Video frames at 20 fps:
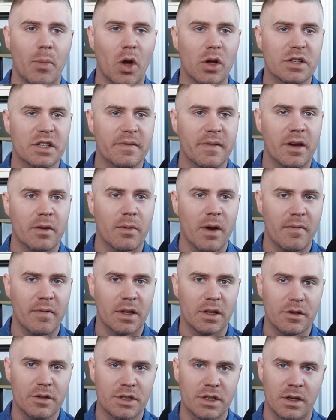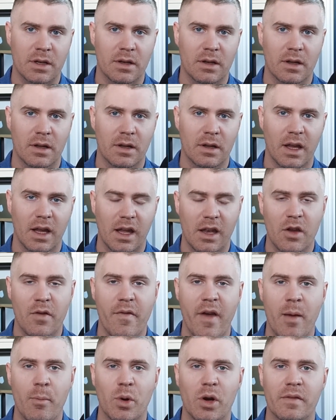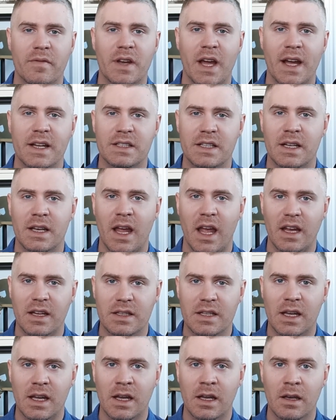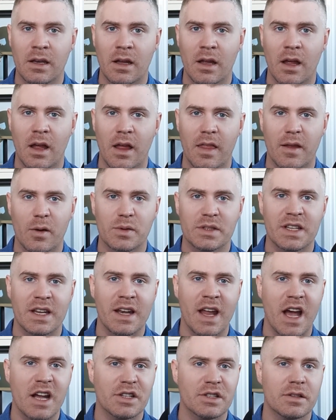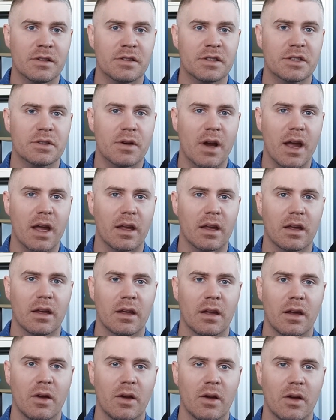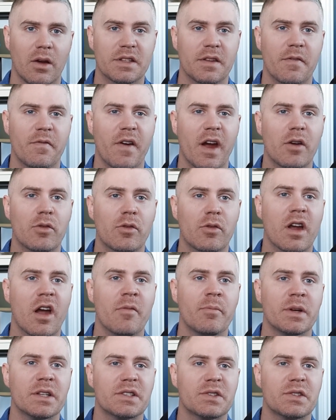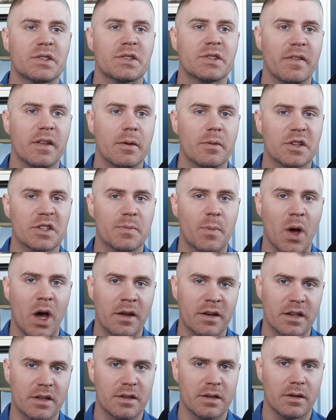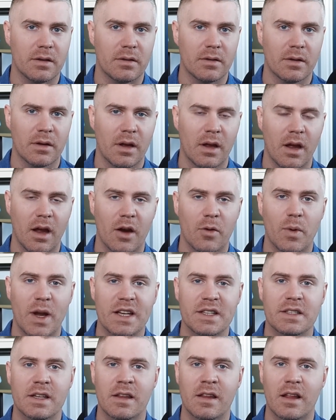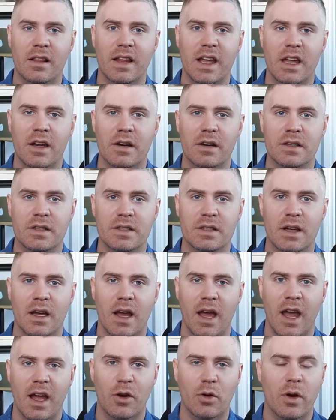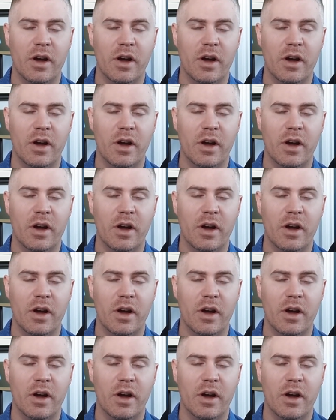Bolshevik revolution. In November of 1918, there was a national strike, which the federal government swiftly responded to, arresting the leaders and